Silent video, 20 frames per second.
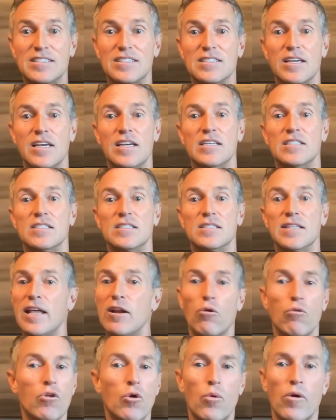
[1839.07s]
is they
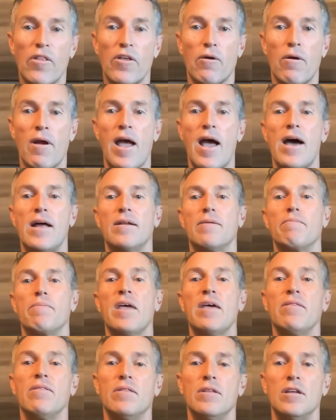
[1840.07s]
don't know where they're at.
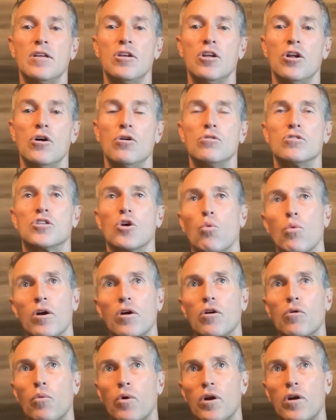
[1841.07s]
And so
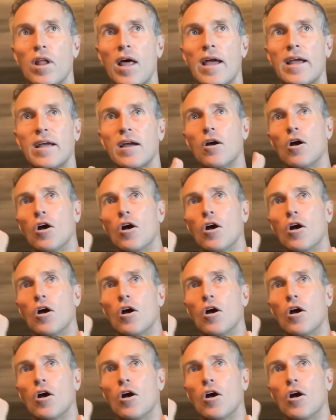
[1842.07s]
we're like